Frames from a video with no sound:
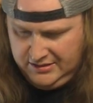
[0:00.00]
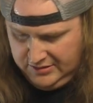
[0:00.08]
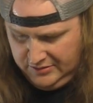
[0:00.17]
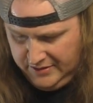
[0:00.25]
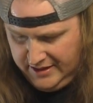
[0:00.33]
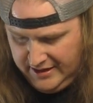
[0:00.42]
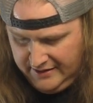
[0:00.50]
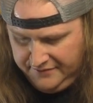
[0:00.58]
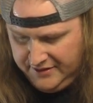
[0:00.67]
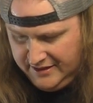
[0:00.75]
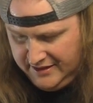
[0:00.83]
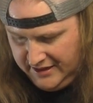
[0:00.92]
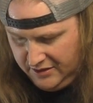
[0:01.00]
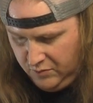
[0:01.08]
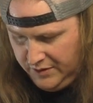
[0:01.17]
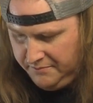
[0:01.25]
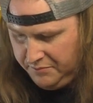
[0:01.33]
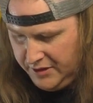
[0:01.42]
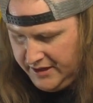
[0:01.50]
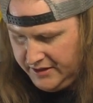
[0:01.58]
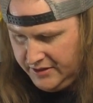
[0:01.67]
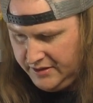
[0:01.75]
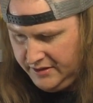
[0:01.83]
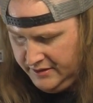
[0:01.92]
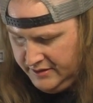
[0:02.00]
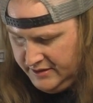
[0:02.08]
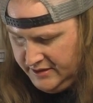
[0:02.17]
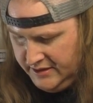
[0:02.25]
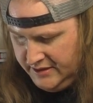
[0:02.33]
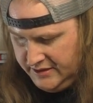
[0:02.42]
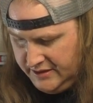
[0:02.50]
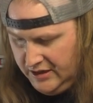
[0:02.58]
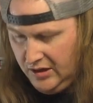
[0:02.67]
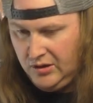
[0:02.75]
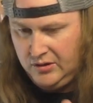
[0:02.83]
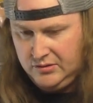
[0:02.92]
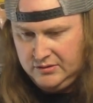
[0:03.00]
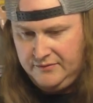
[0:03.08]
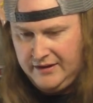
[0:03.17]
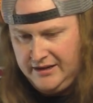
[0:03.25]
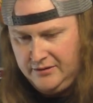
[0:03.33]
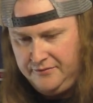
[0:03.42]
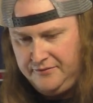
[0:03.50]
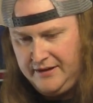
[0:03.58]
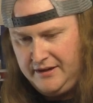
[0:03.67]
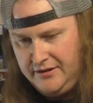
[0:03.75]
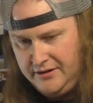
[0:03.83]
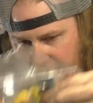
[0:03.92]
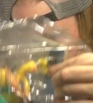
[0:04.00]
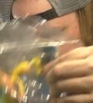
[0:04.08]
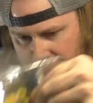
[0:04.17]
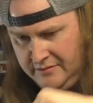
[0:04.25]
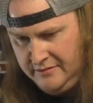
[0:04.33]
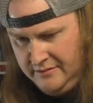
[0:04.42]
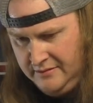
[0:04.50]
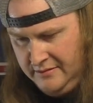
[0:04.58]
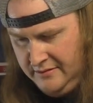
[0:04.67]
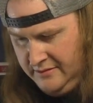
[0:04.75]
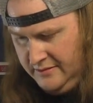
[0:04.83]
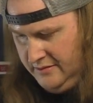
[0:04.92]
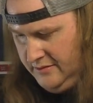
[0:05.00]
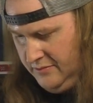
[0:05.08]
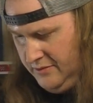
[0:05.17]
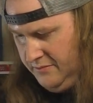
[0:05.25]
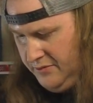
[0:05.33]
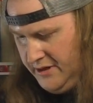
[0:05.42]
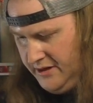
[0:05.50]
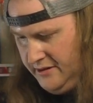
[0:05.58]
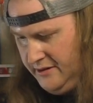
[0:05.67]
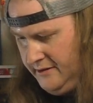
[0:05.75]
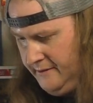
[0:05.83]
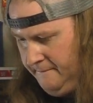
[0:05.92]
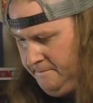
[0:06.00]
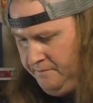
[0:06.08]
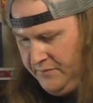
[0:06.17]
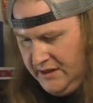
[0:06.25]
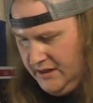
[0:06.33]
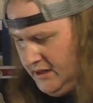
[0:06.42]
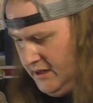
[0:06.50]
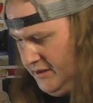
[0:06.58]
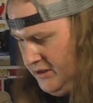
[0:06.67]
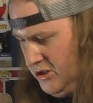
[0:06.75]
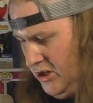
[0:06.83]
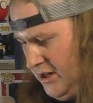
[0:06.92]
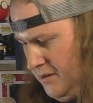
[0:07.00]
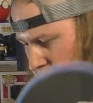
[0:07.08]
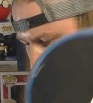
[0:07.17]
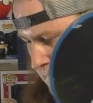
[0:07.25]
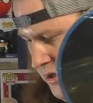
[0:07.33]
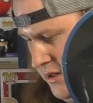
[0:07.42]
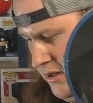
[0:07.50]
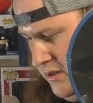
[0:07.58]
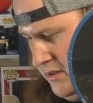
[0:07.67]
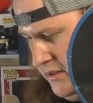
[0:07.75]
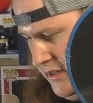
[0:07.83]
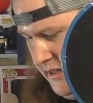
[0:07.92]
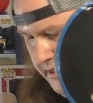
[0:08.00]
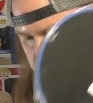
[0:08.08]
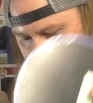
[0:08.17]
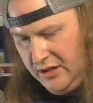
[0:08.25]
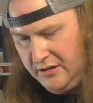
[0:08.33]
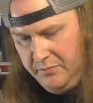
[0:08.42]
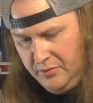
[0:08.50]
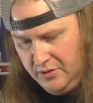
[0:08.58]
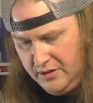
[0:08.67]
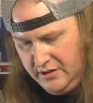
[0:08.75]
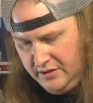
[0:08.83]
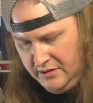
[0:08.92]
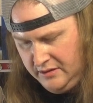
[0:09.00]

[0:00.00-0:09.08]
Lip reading: So we have the Nick Windbreaker, the Arnold vinyl figure. There's the windbreaker. The chalkboard, the hanging chalkboard.